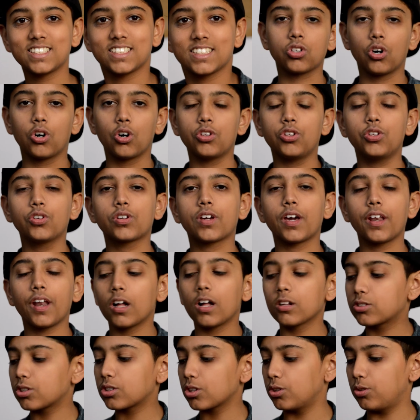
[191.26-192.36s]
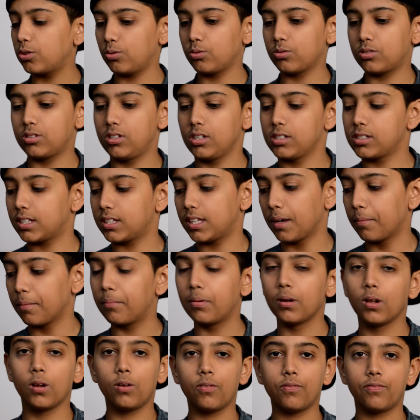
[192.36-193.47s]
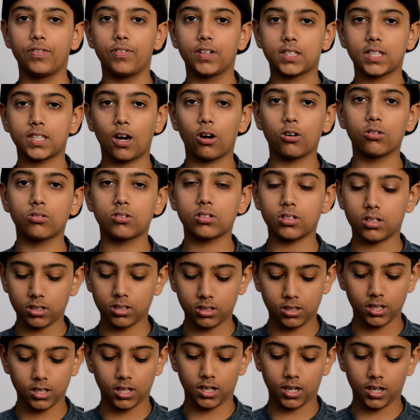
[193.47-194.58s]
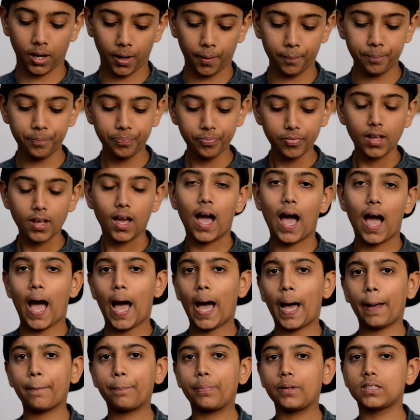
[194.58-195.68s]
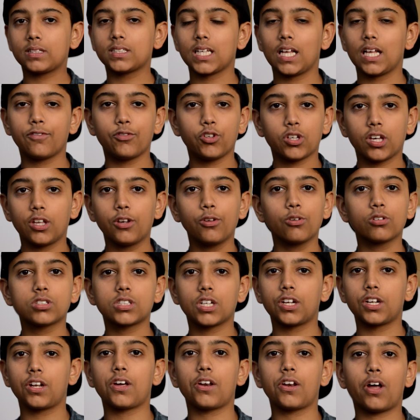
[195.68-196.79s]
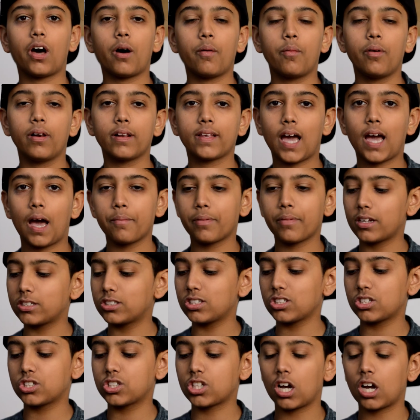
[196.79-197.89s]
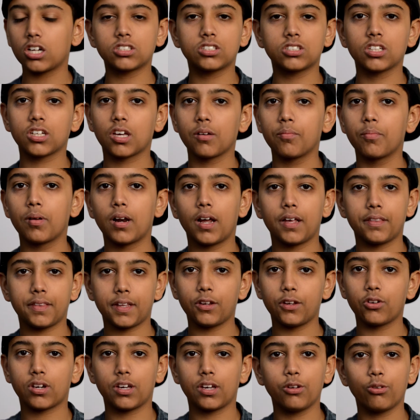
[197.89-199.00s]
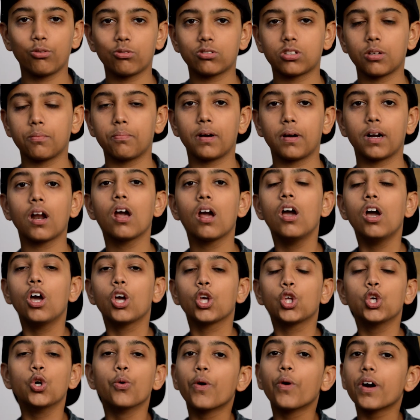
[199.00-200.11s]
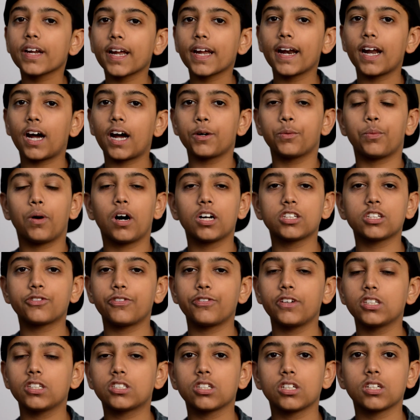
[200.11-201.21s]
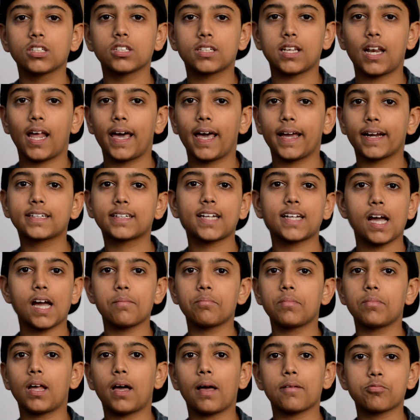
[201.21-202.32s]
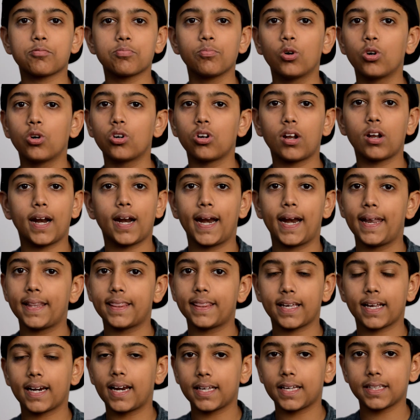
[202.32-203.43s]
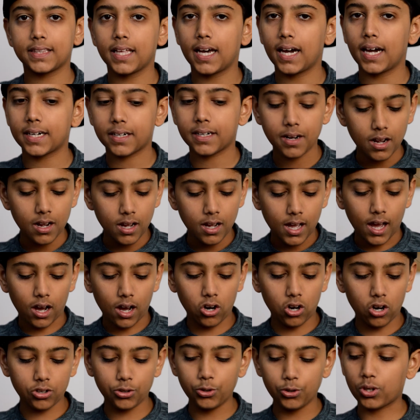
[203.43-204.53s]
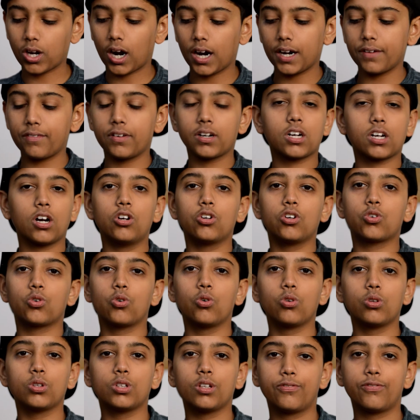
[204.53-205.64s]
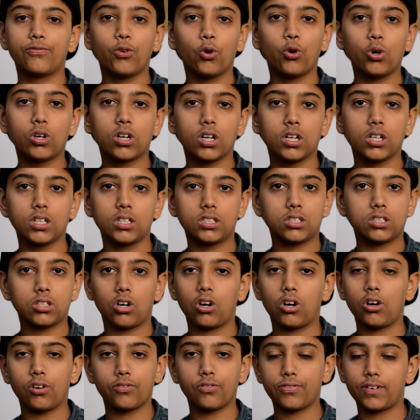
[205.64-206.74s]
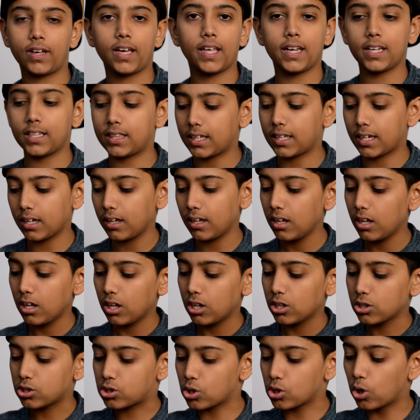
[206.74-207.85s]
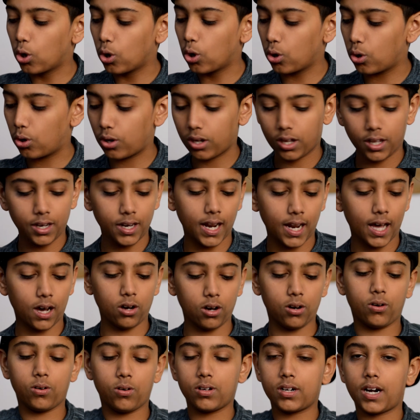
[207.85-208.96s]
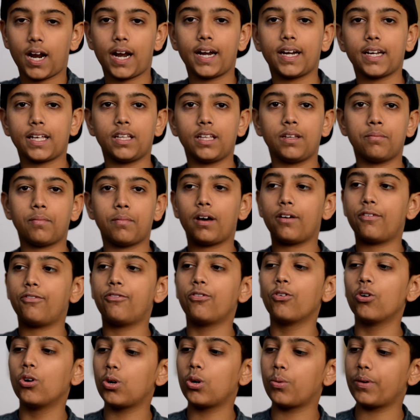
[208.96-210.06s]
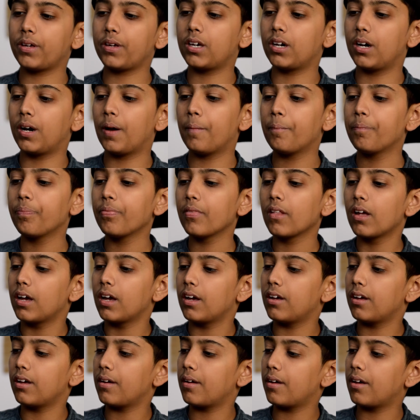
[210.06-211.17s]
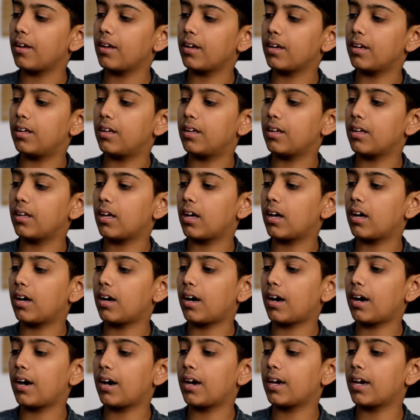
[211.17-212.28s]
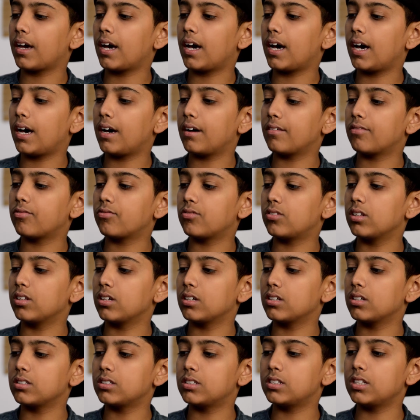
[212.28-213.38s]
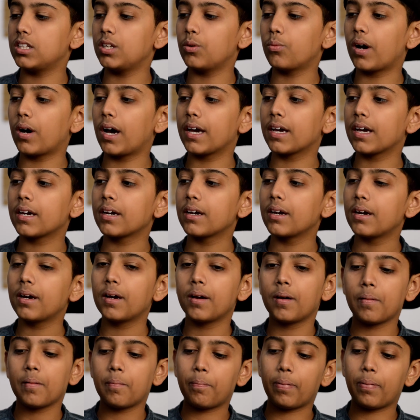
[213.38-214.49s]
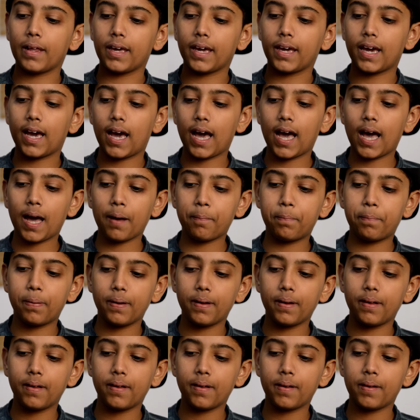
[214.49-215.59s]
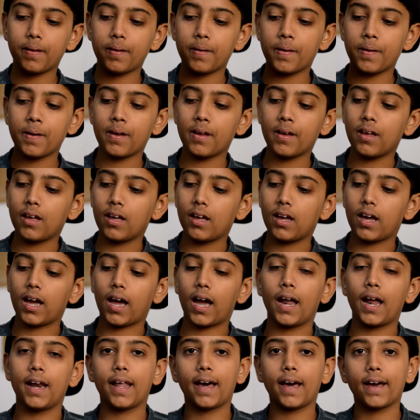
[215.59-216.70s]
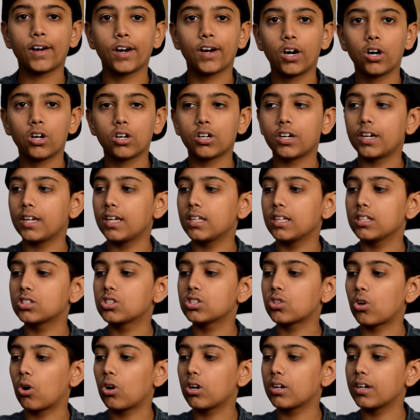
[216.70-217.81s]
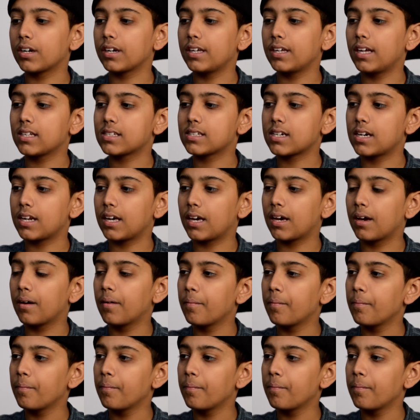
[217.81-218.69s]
So you can also use this gimbal without the app itself. You can use it in your normal camera, just charge the gimbal and then you can use it, but you won't get advanced features like time-lapse mode or anything like that, or you can't even control the focus of anything. So now right in my phone over here, I have the ZY Play app, and I already installed it yesterday,